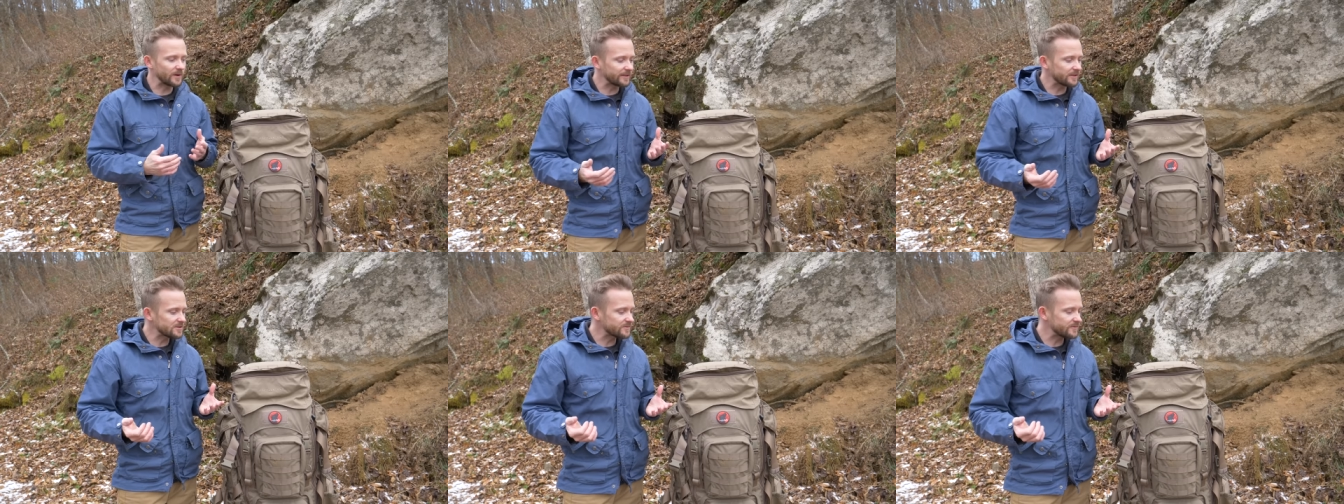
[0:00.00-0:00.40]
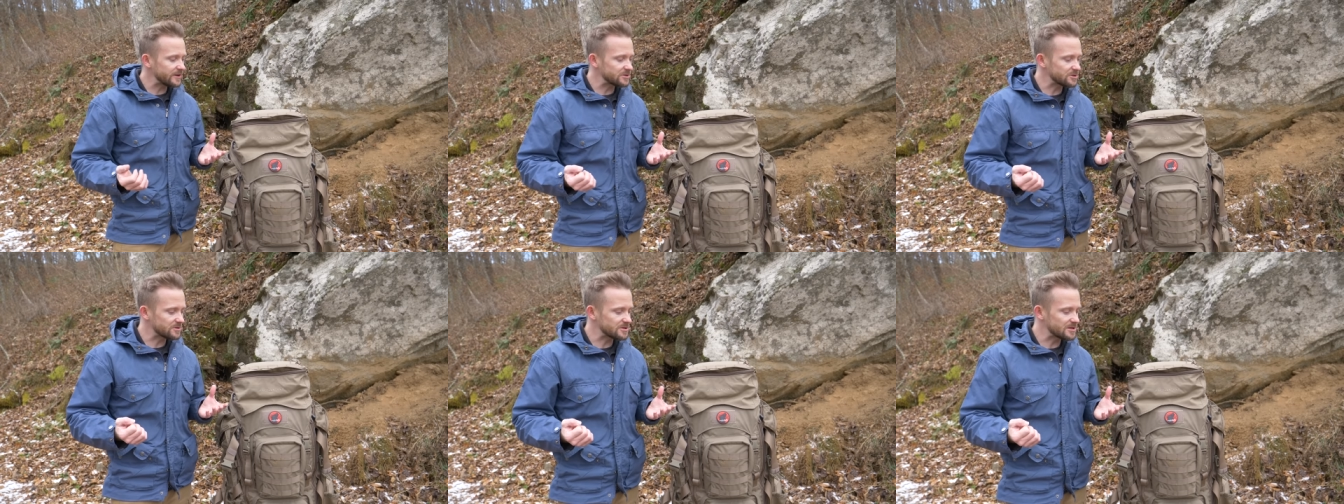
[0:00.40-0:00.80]
one of those
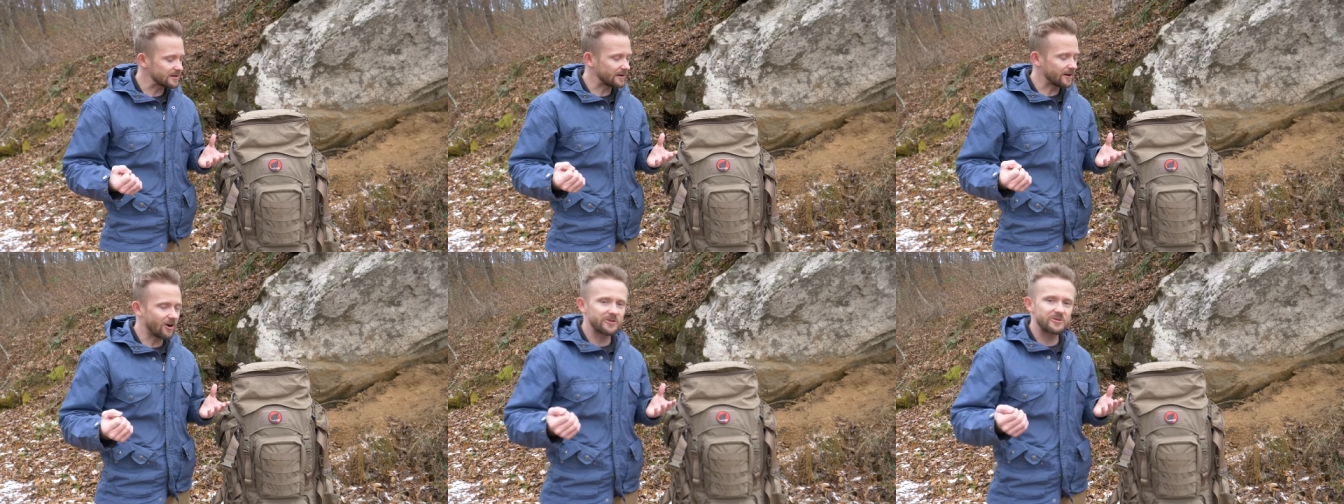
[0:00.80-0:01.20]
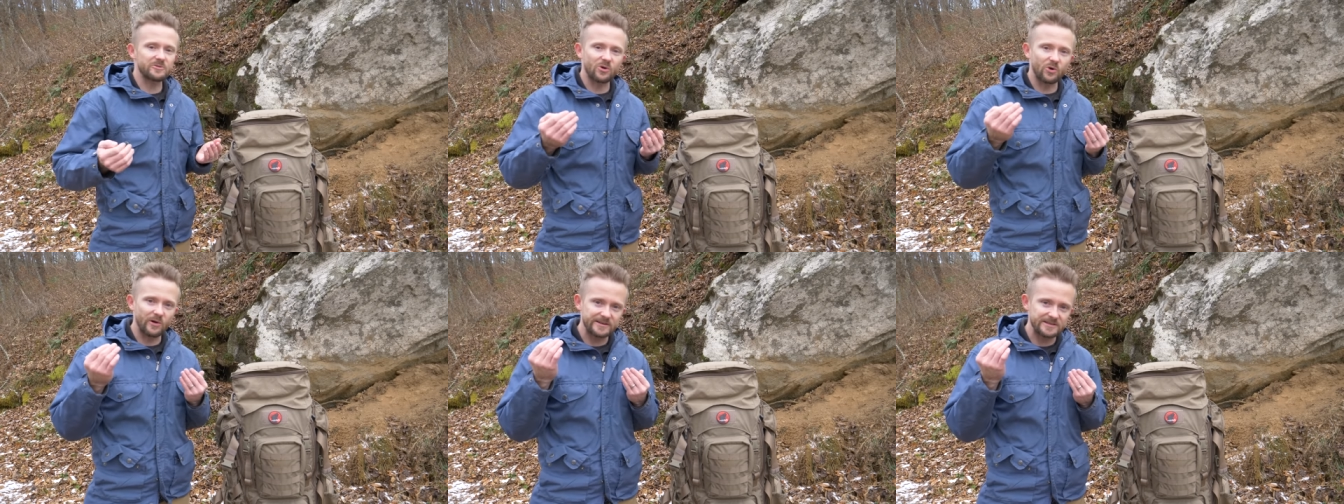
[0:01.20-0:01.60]
features, are you
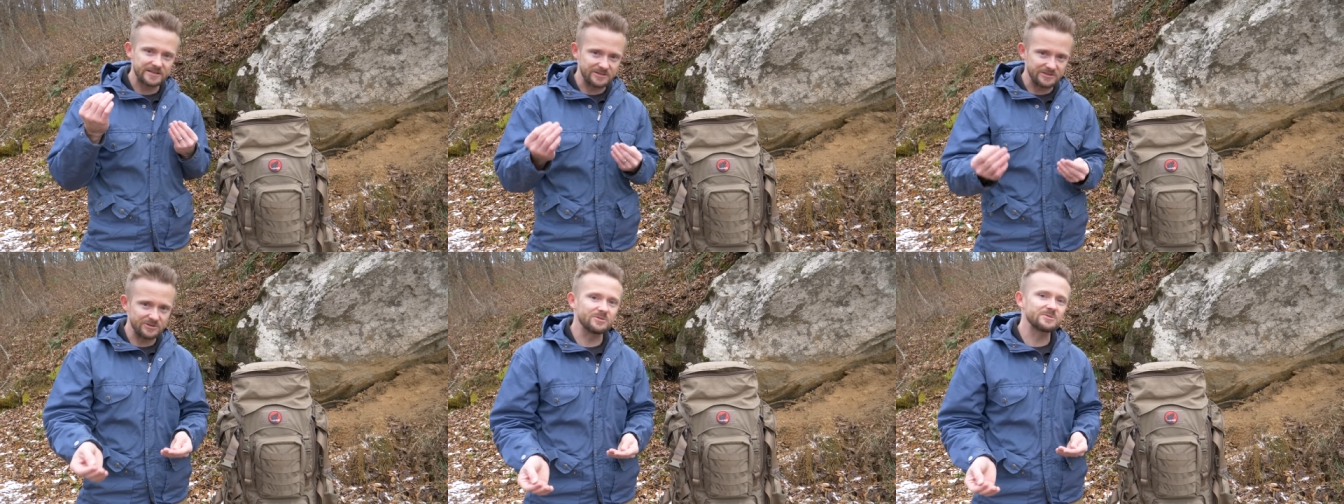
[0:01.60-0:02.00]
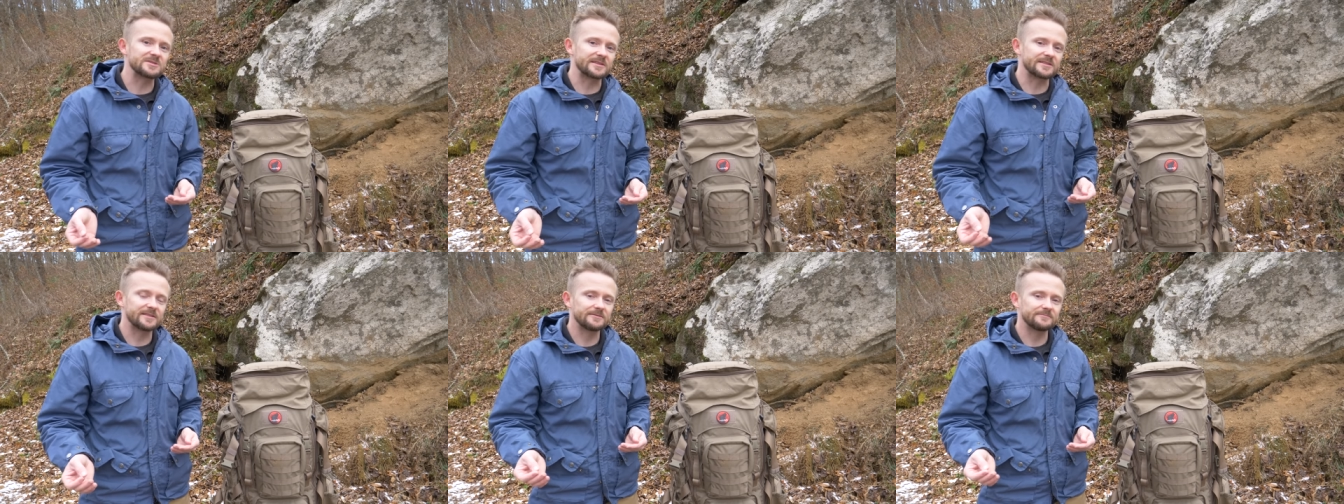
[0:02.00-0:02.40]
going to use
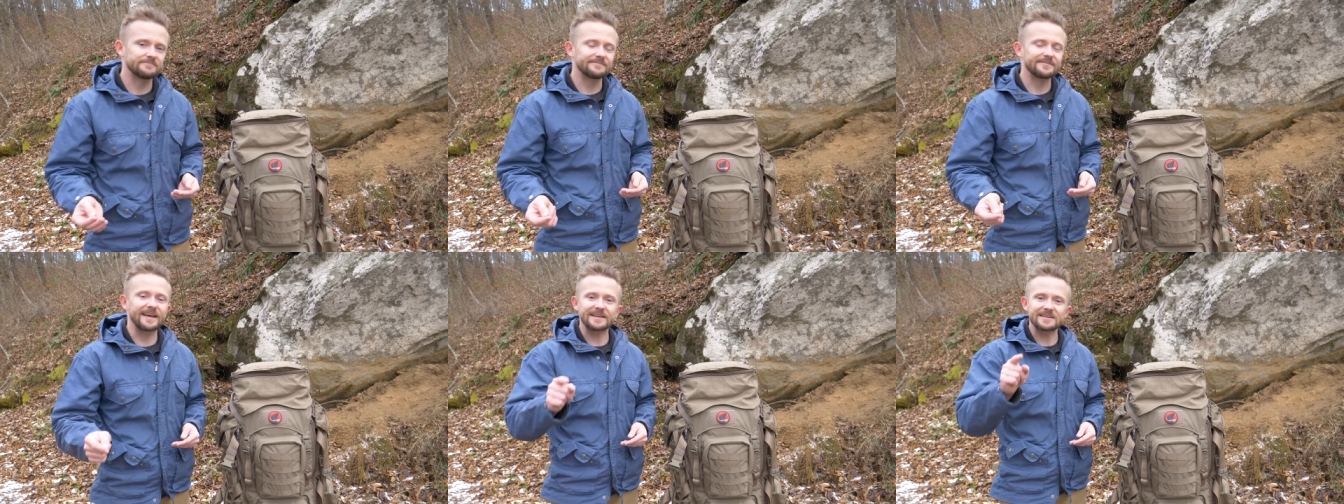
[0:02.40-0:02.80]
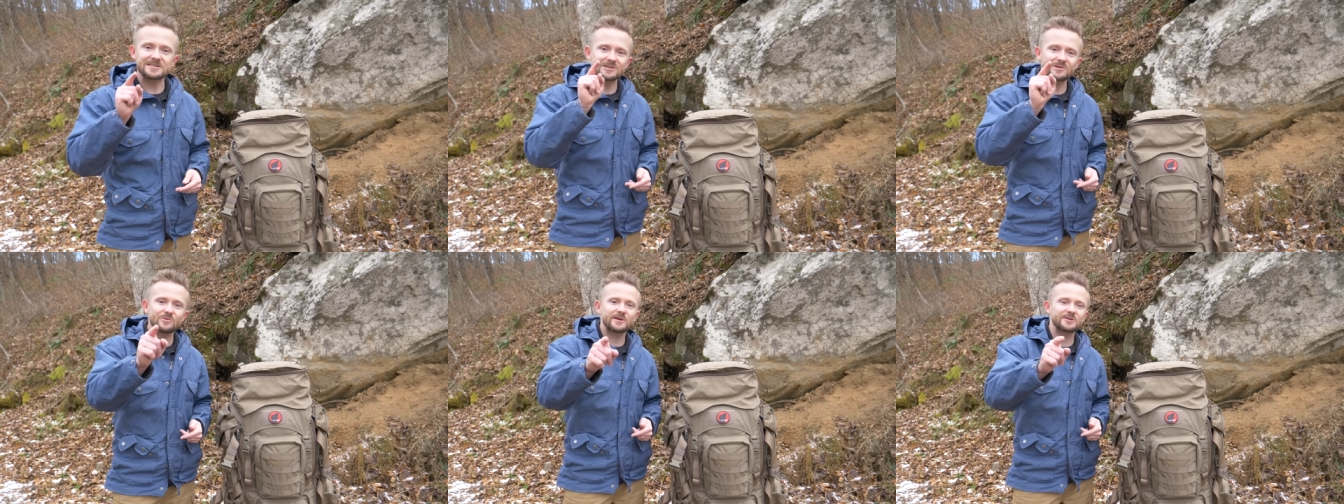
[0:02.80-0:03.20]
it? That is
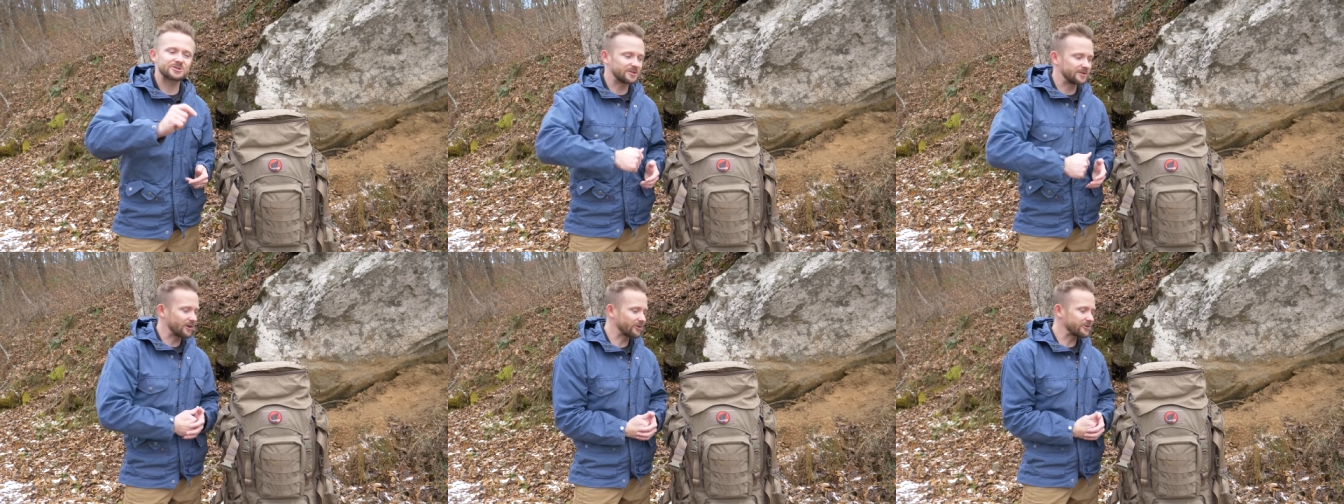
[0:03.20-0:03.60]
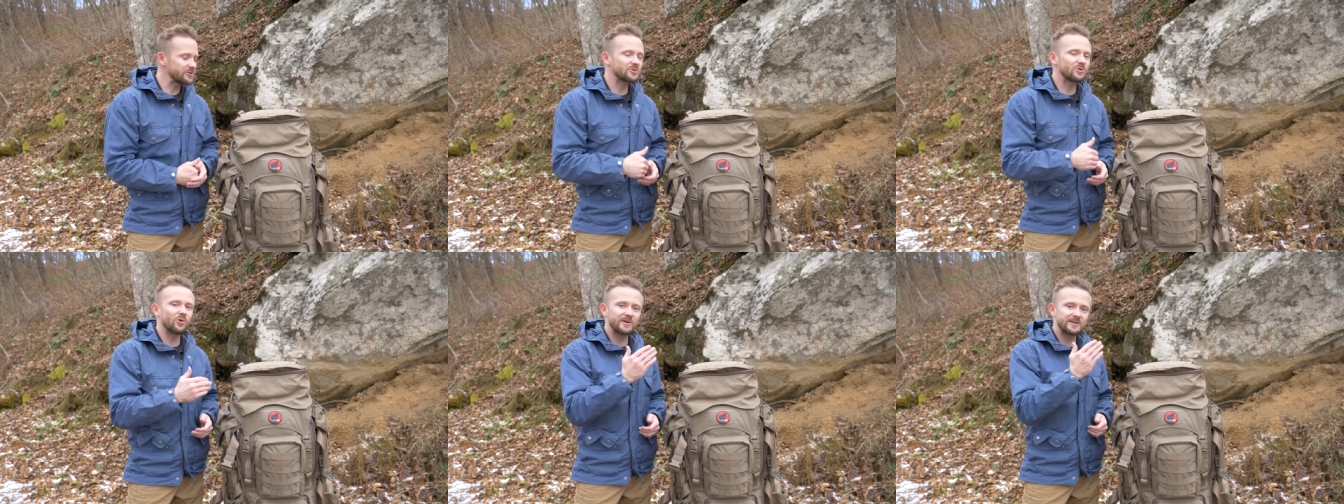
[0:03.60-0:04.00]
the question, are you
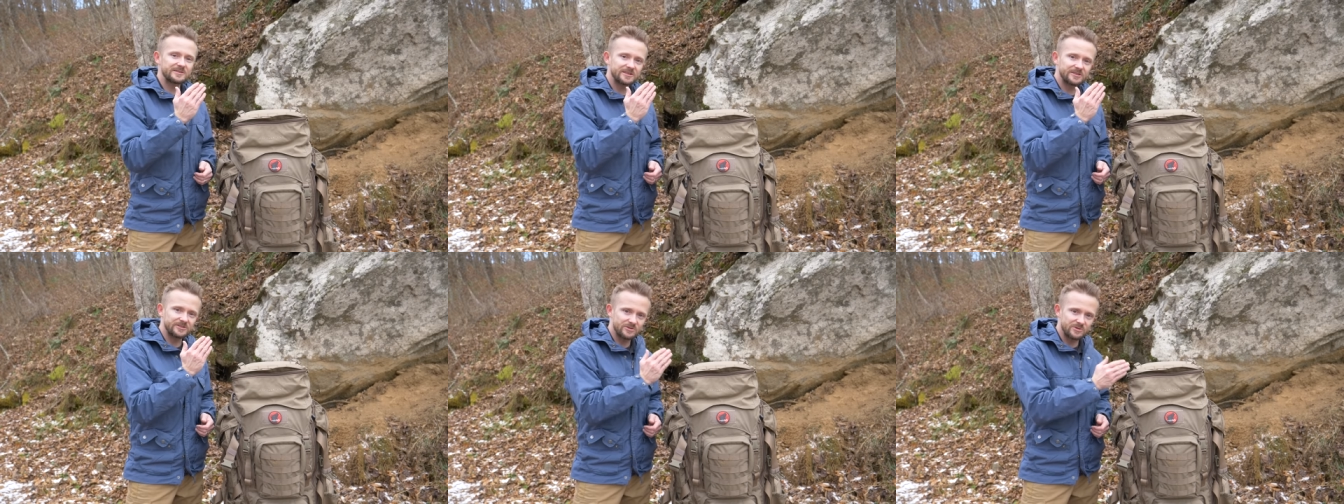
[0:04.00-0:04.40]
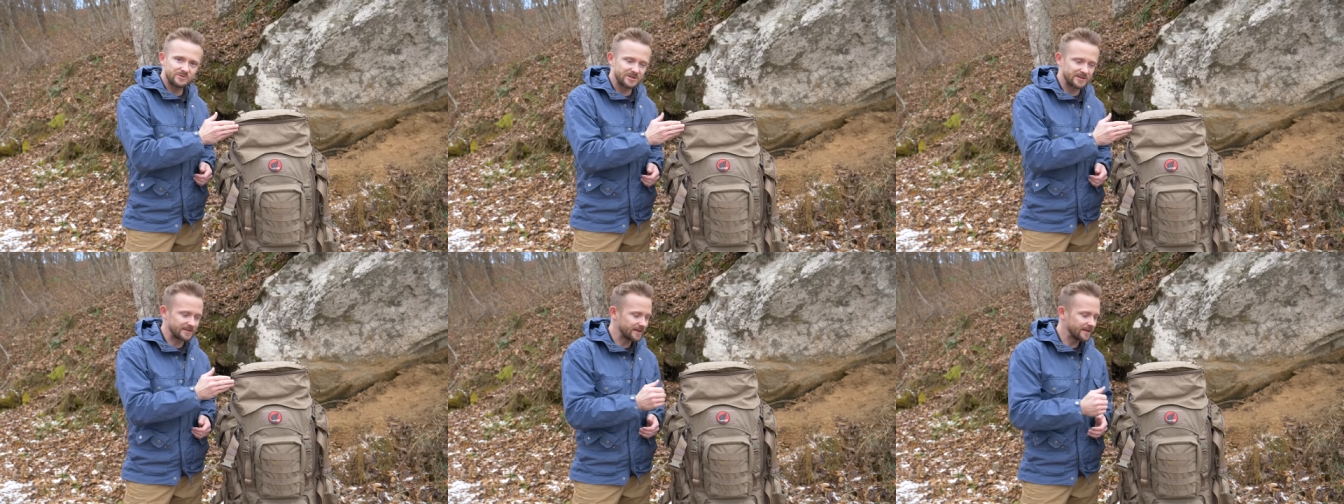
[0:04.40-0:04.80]
going to
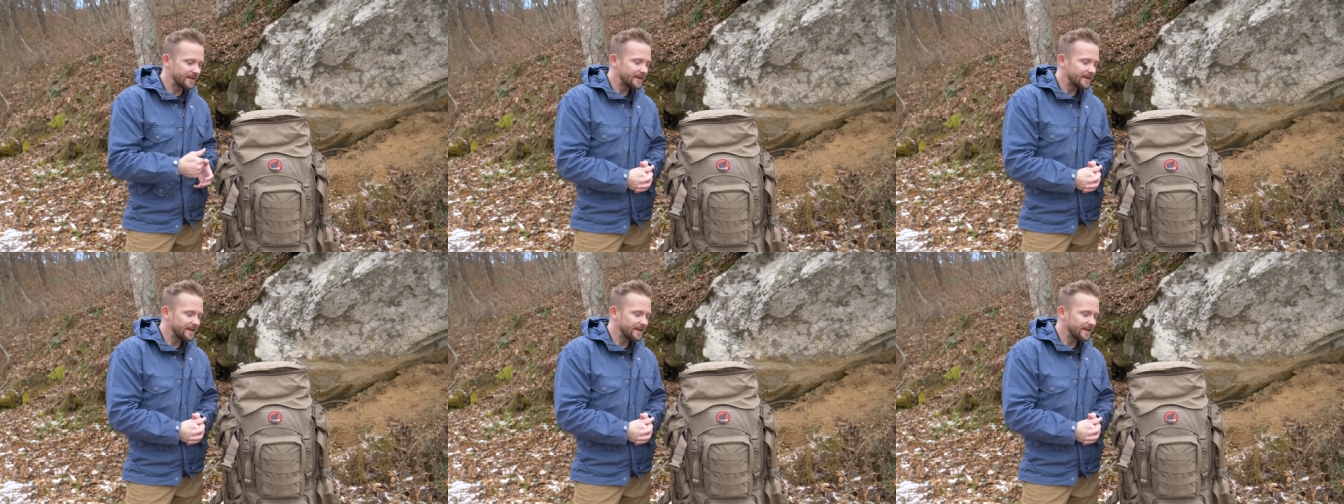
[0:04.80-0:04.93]
use it?